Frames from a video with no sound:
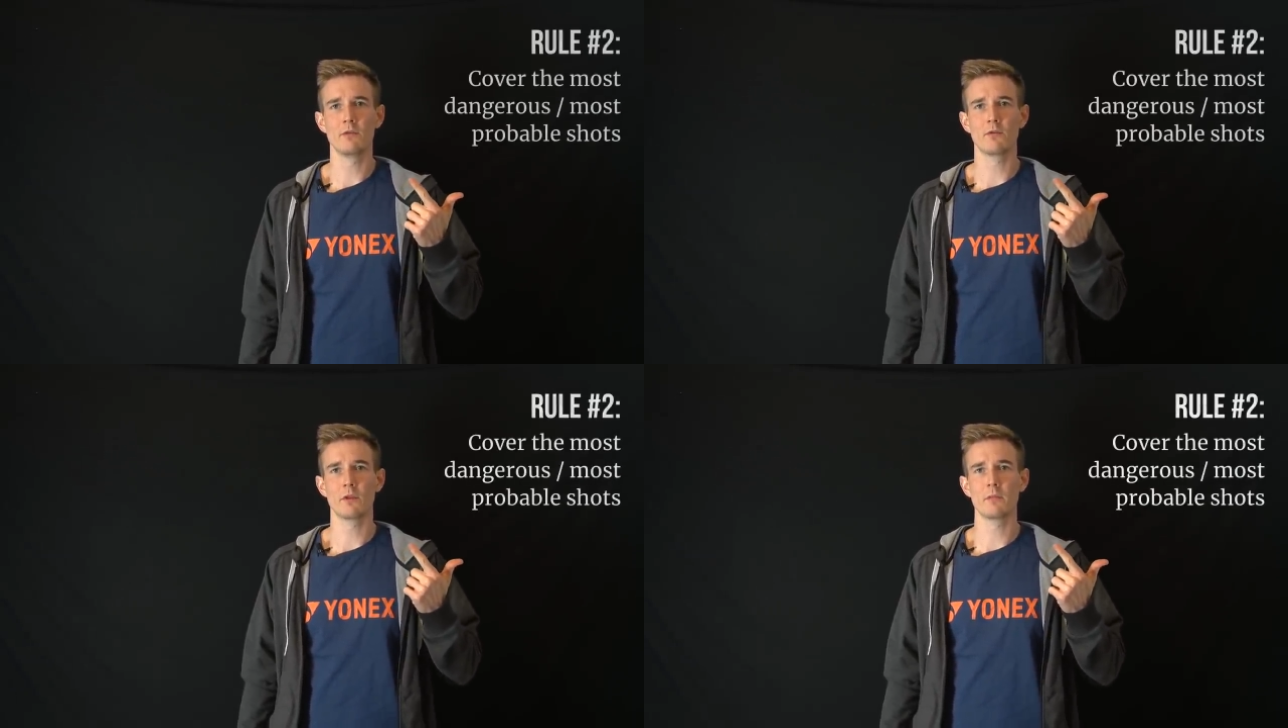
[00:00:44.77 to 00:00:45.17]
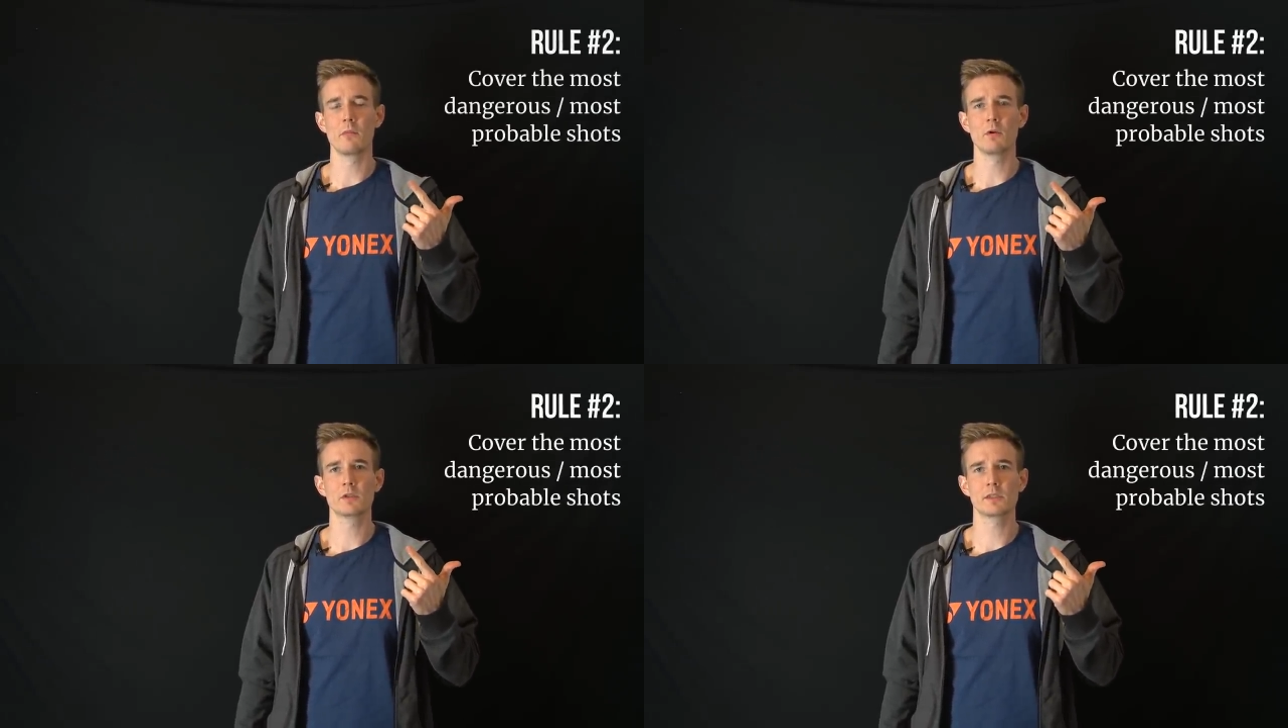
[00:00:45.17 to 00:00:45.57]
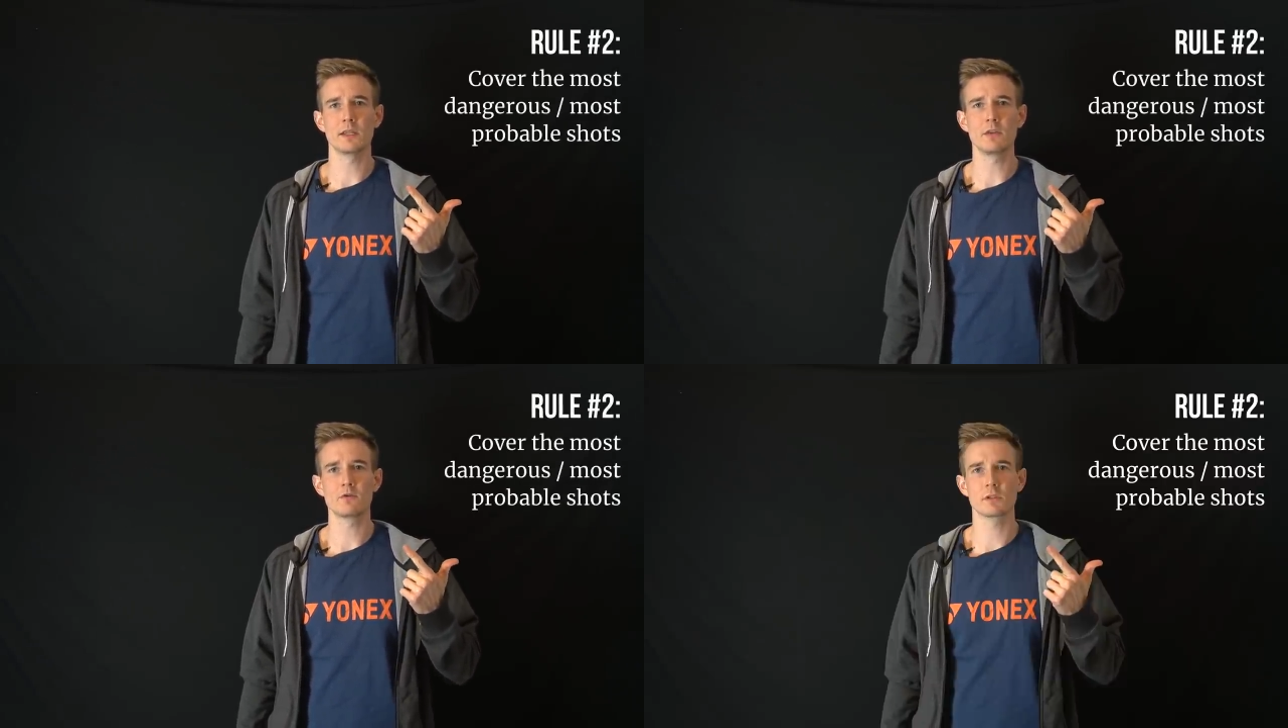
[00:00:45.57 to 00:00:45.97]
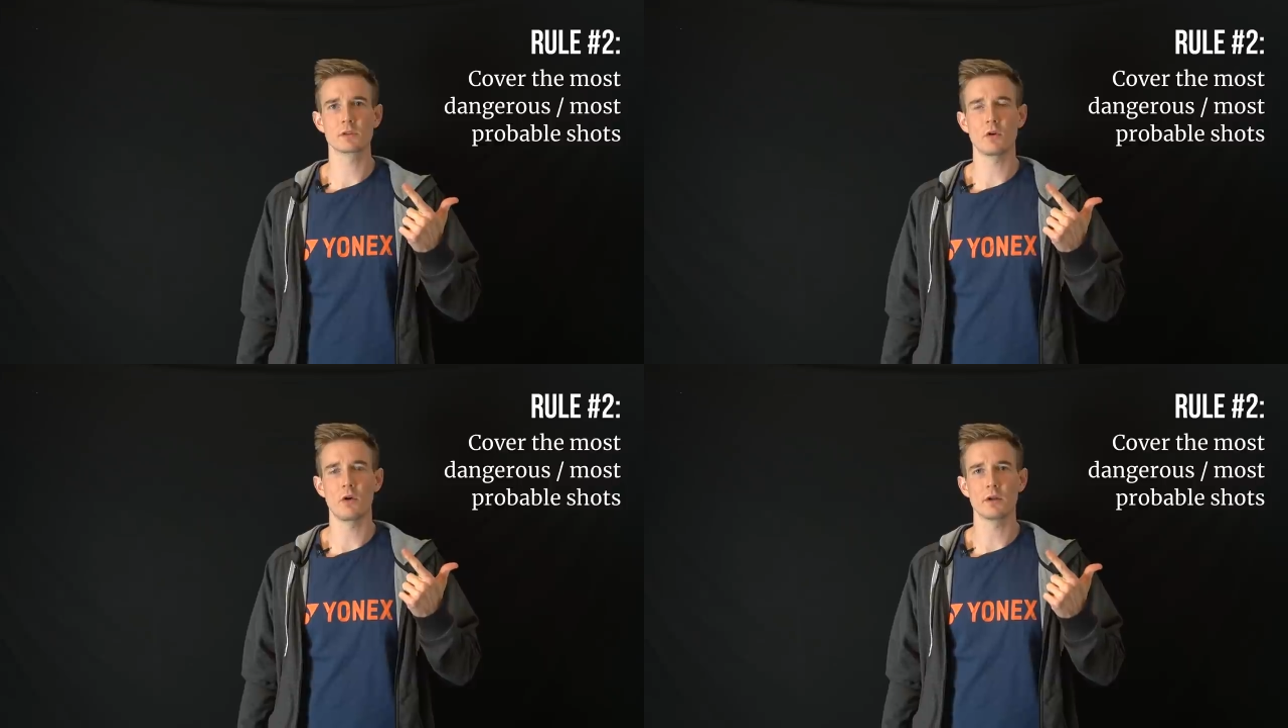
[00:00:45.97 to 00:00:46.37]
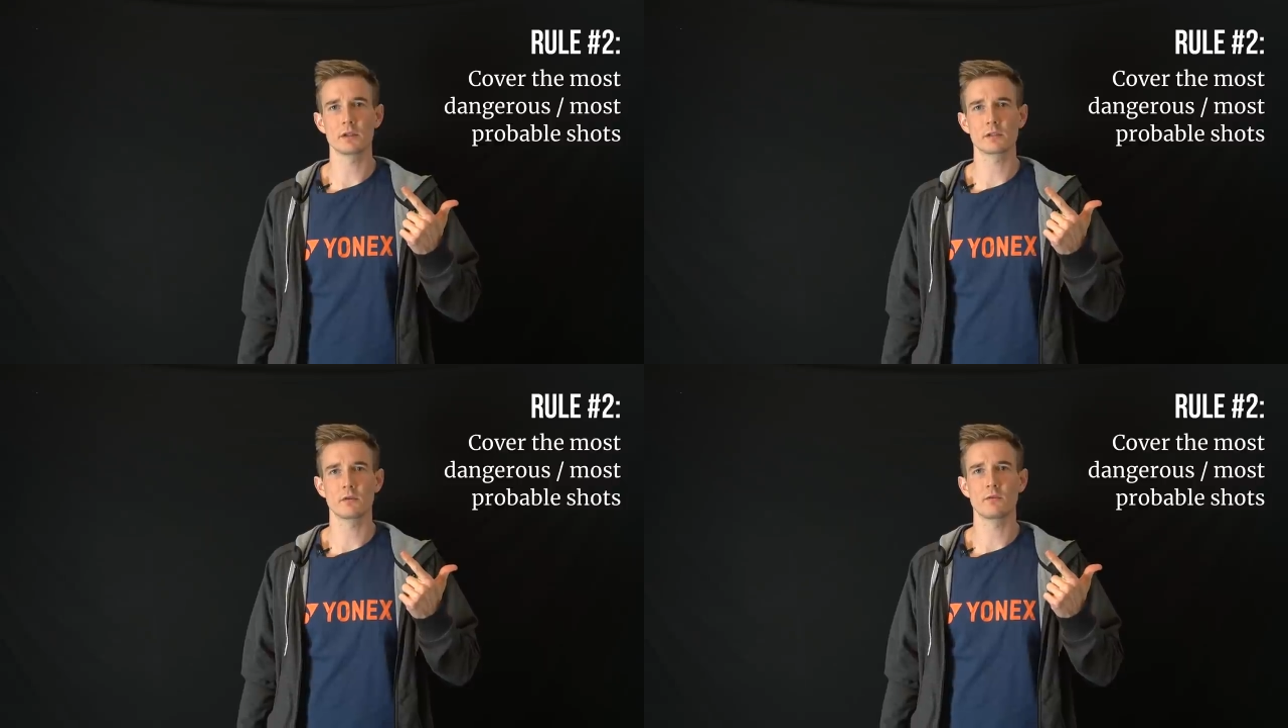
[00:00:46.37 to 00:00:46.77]
for the most dangerous
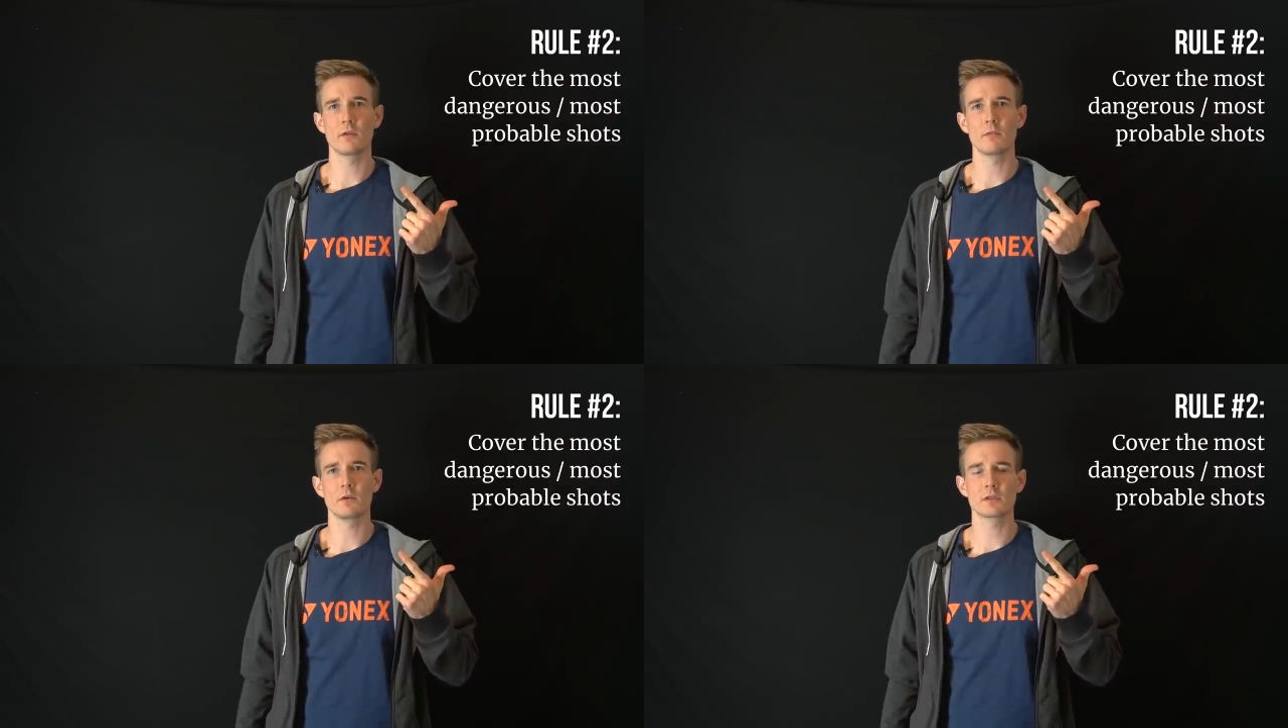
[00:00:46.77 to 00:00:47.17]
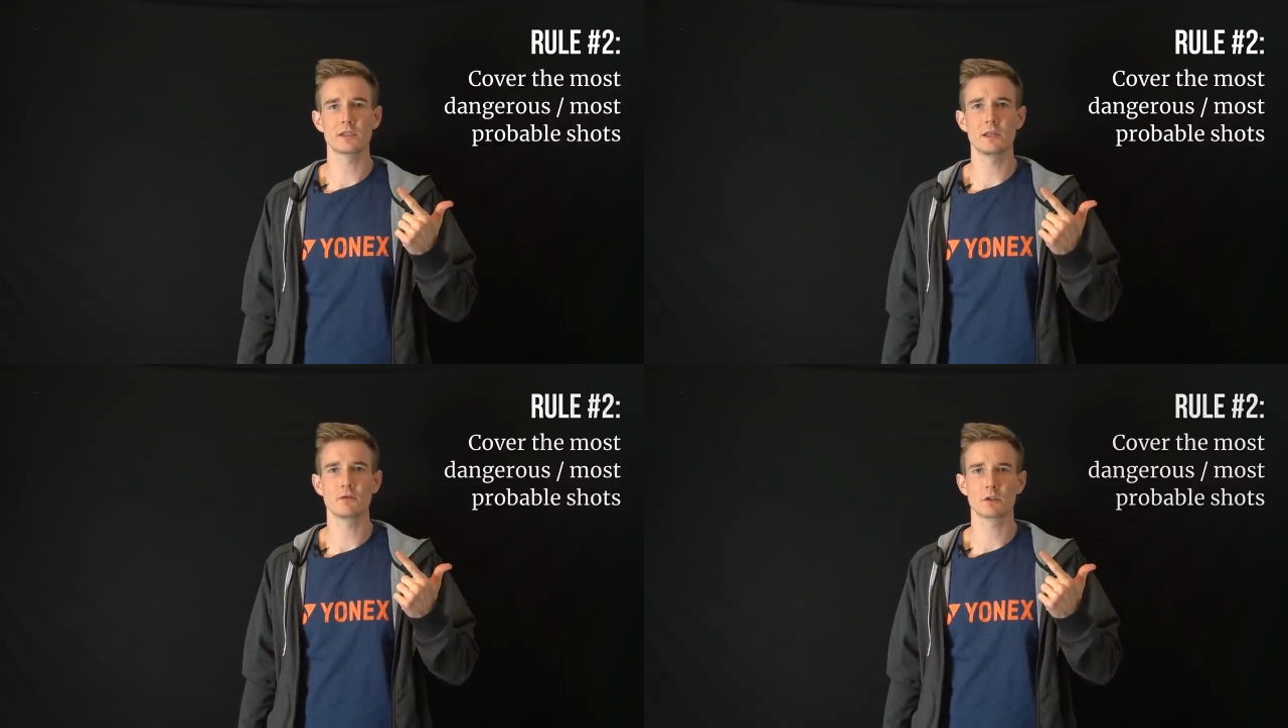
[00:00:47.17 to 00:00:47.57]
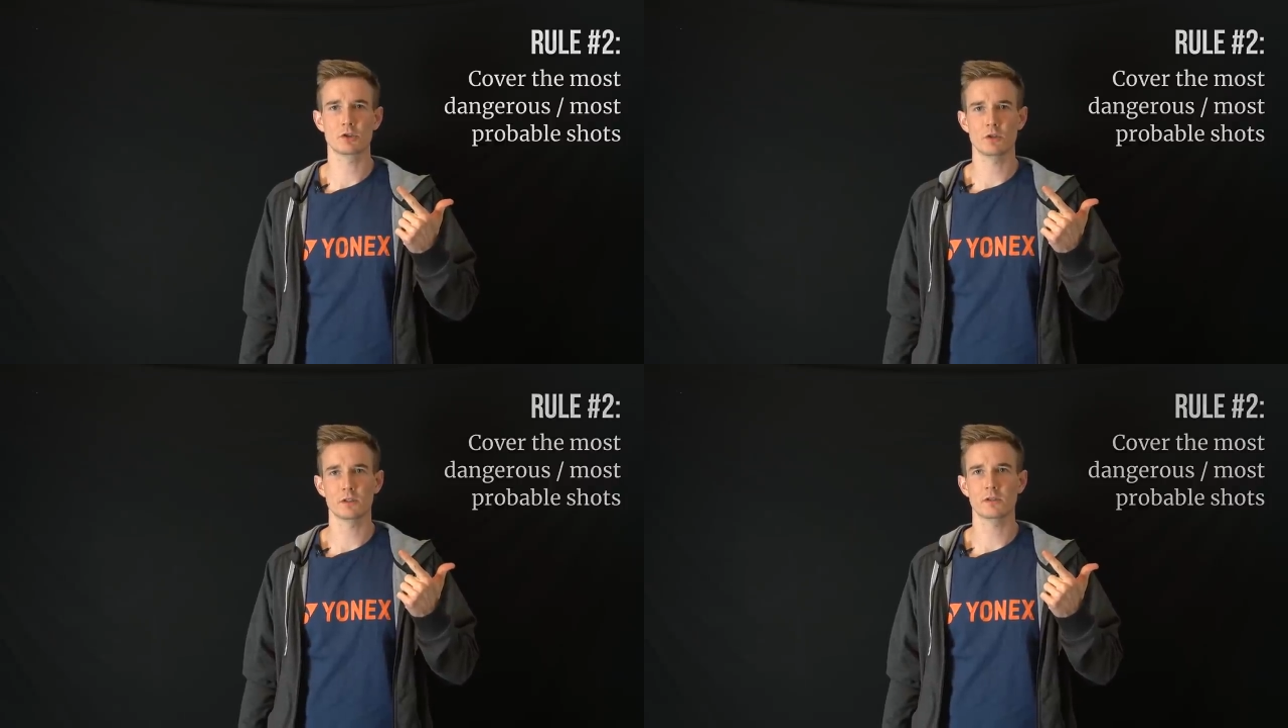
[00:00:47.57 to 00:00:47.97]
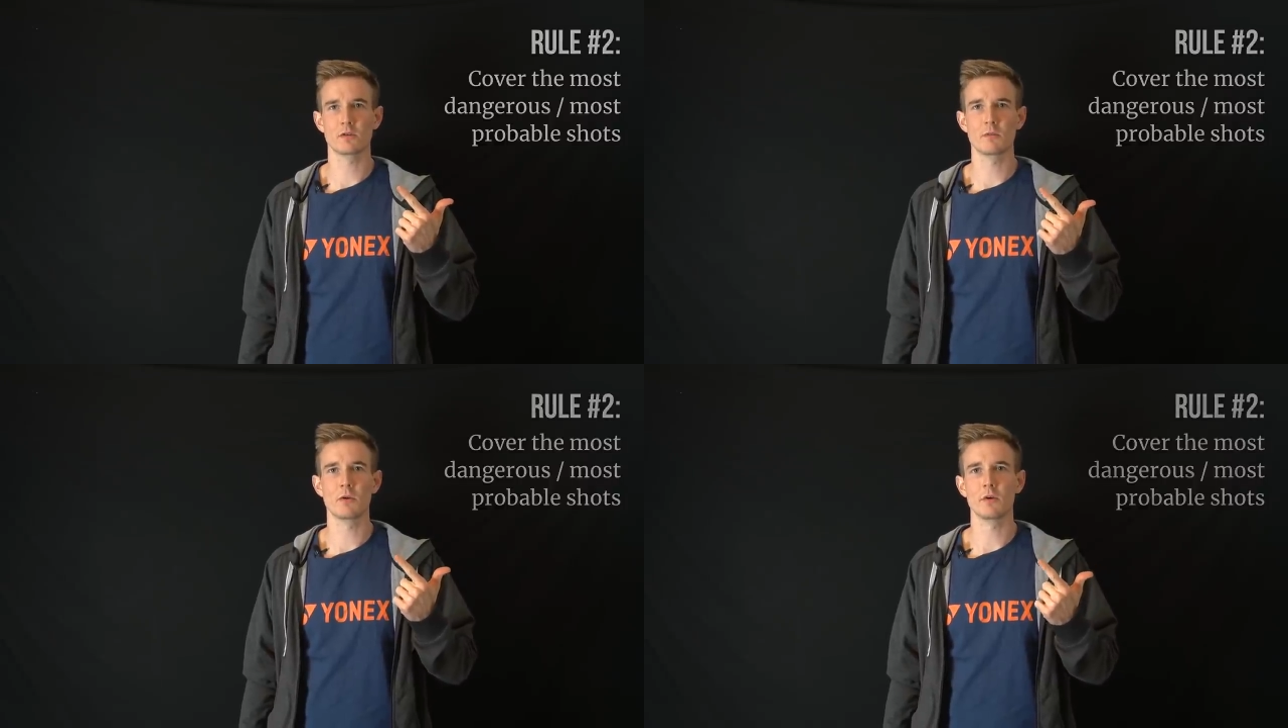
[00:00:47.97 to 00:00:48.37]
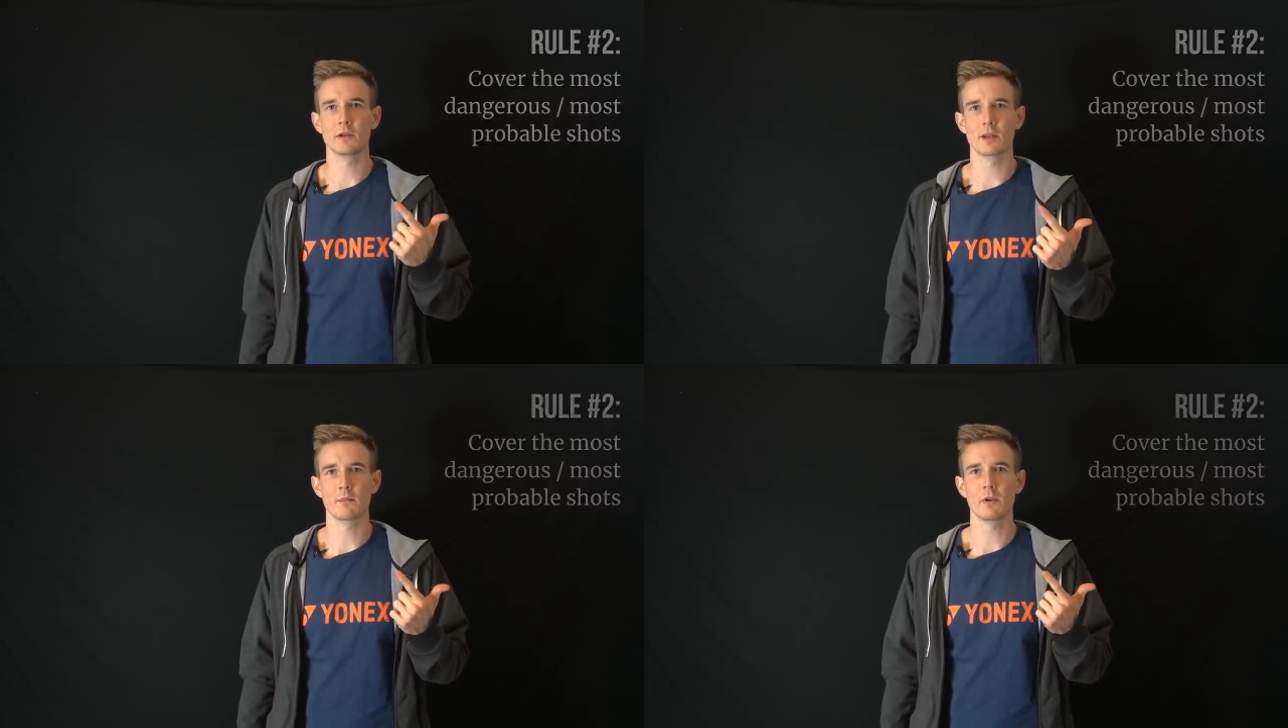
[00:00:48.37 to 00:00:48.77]
corners or for the most dangerous shots your
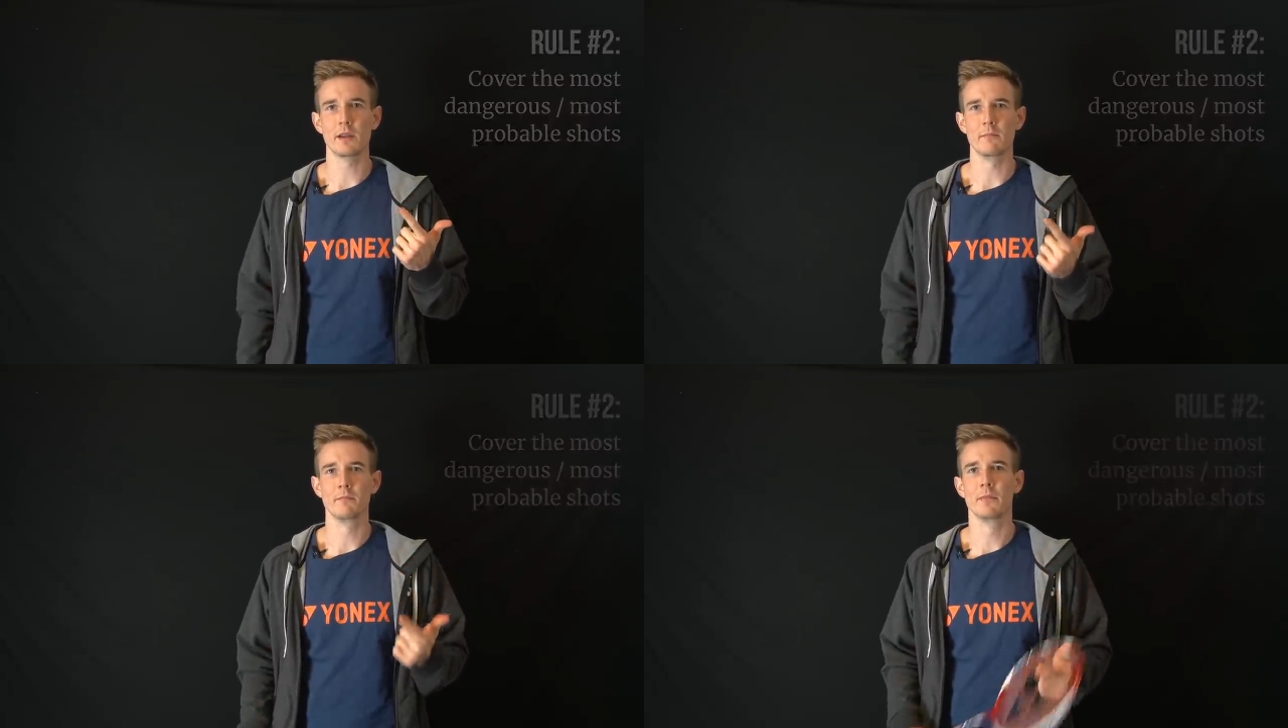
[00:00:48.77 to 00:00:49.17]
opponent can play.